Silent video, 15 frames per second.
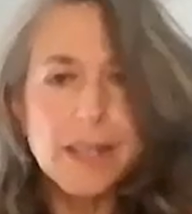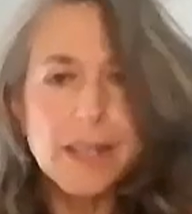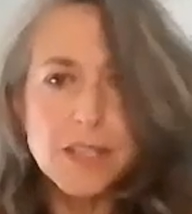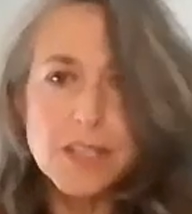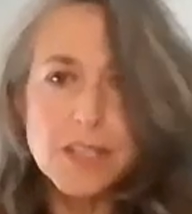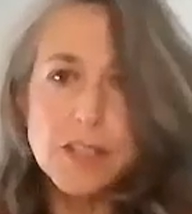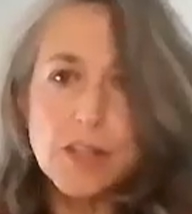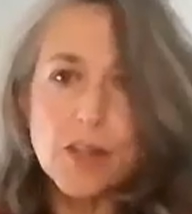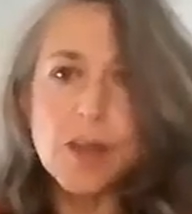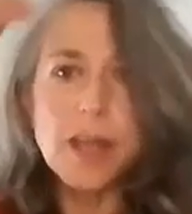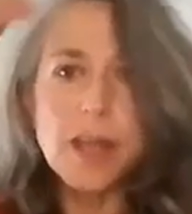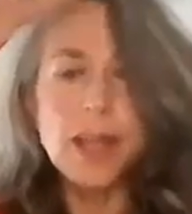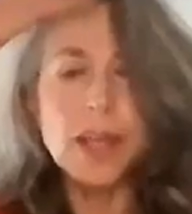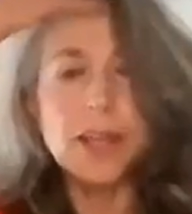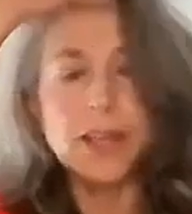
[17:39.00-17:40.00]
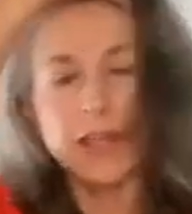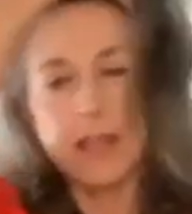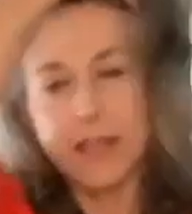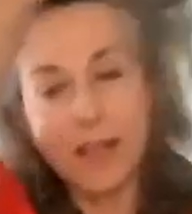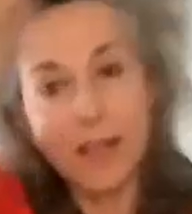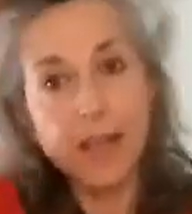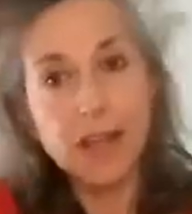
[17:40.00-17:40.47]
And, you know, and
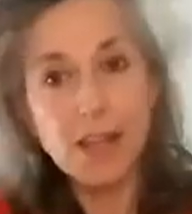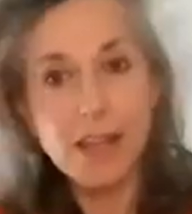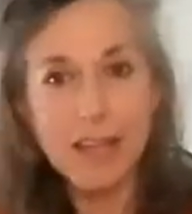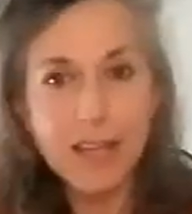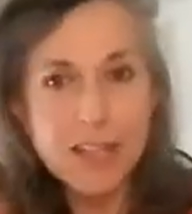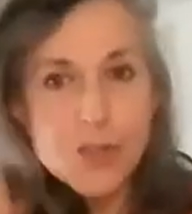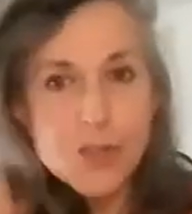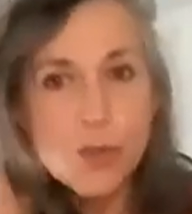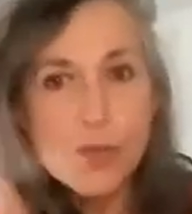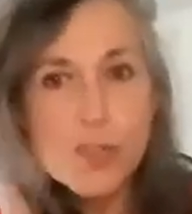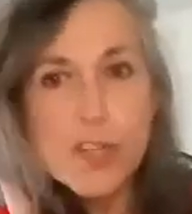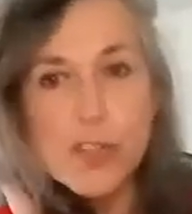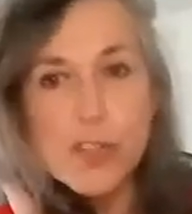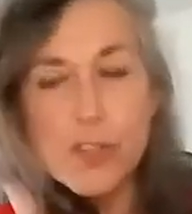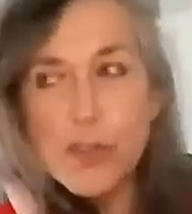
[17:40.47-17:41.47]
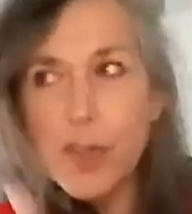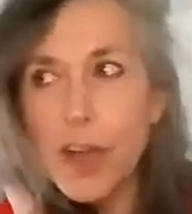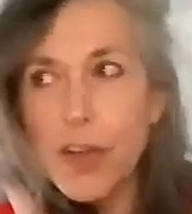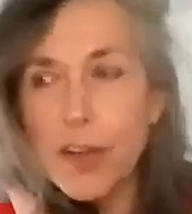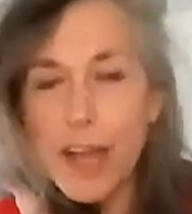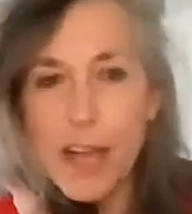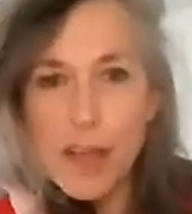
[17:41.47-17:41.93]
I guess also you
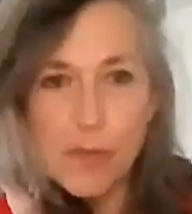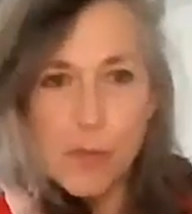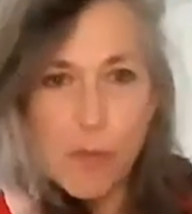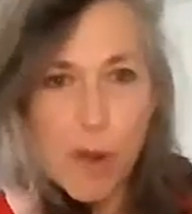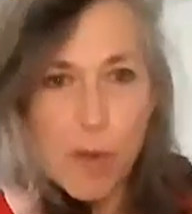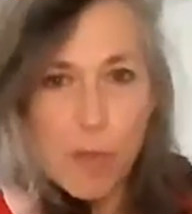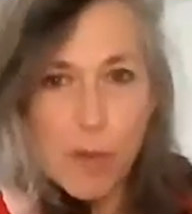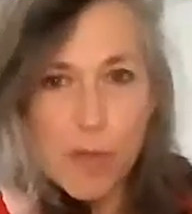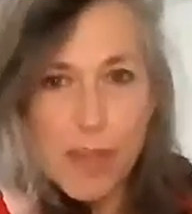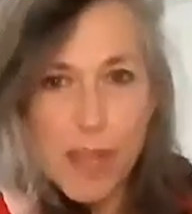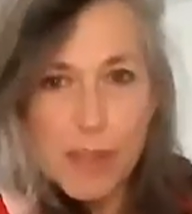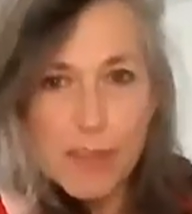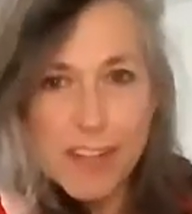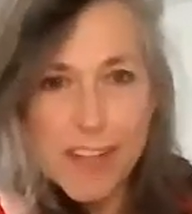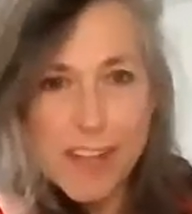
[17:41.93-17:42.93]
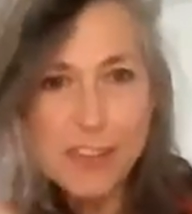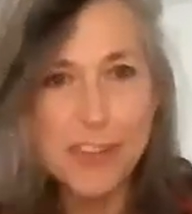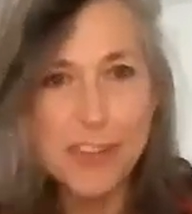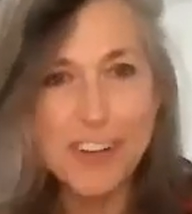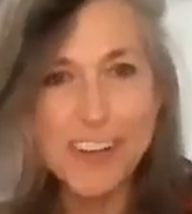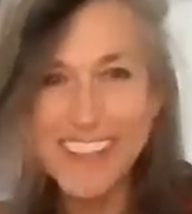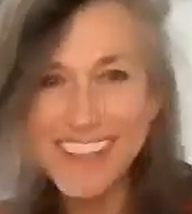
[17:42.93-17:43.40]
can't have one without the
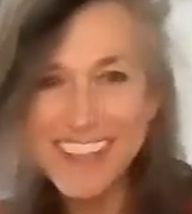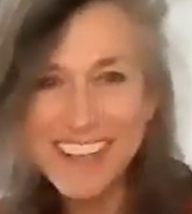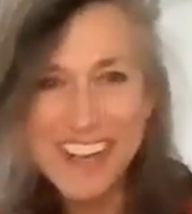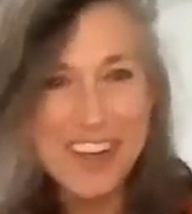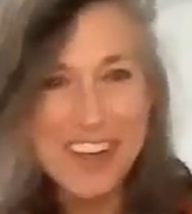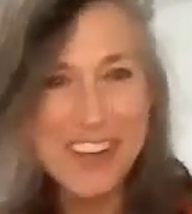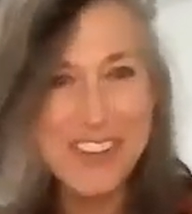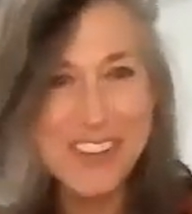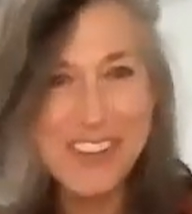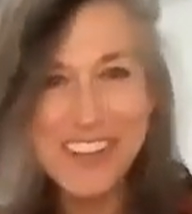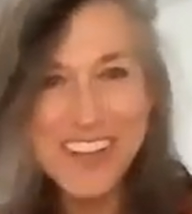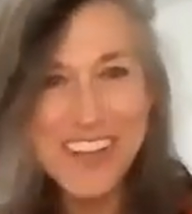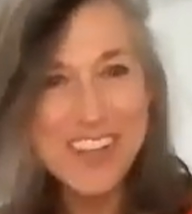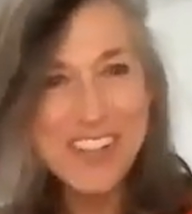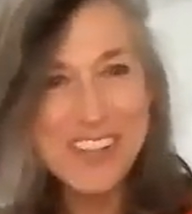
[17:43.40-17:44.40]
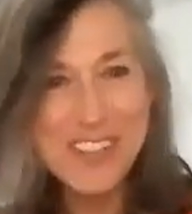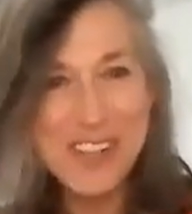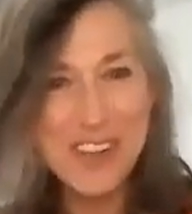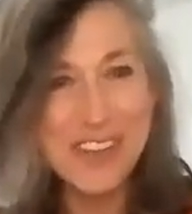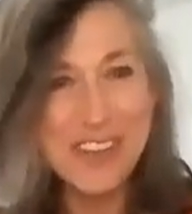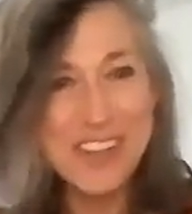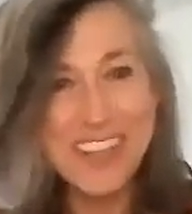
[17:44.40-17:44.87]
other in our, you
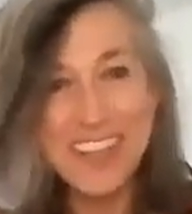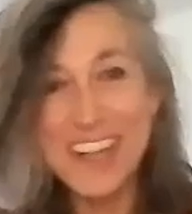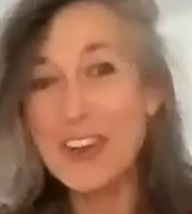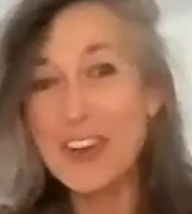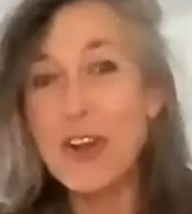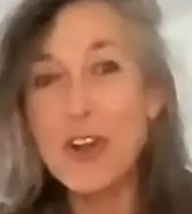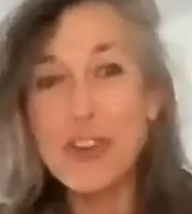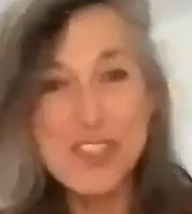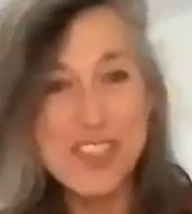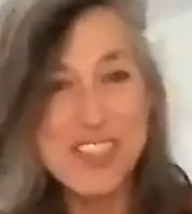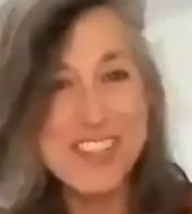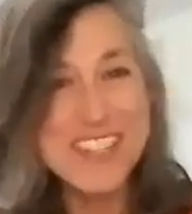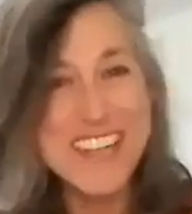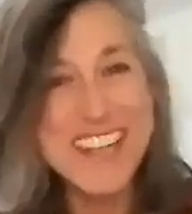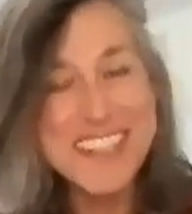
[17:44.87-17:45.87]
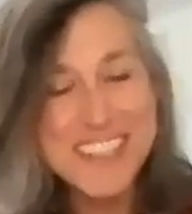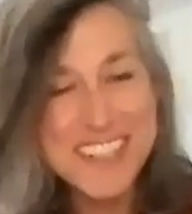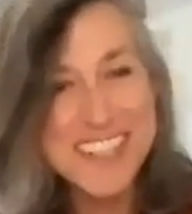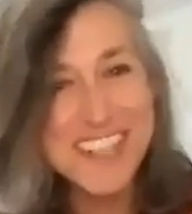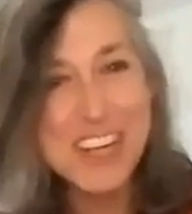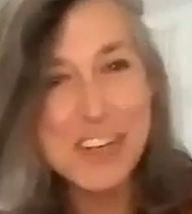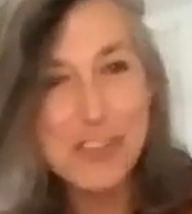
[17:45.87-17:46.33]
know, in our conscious
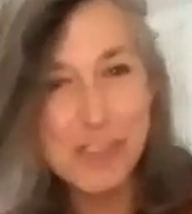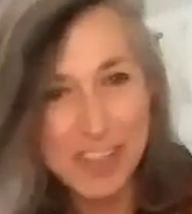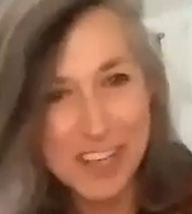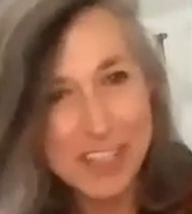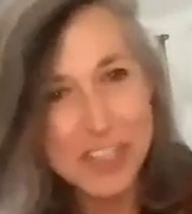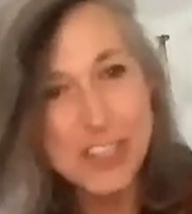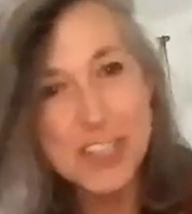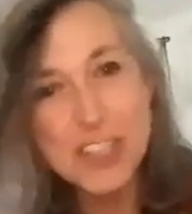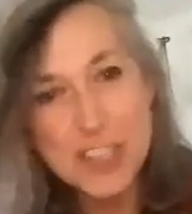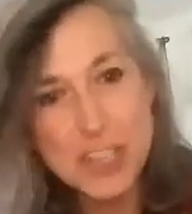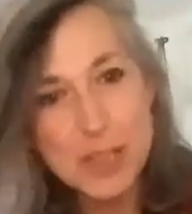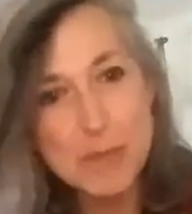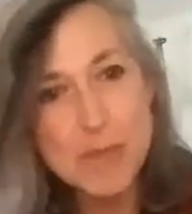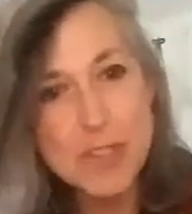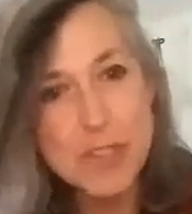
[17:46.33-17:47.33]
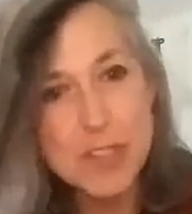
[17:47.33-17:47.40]
day-to-day relationship.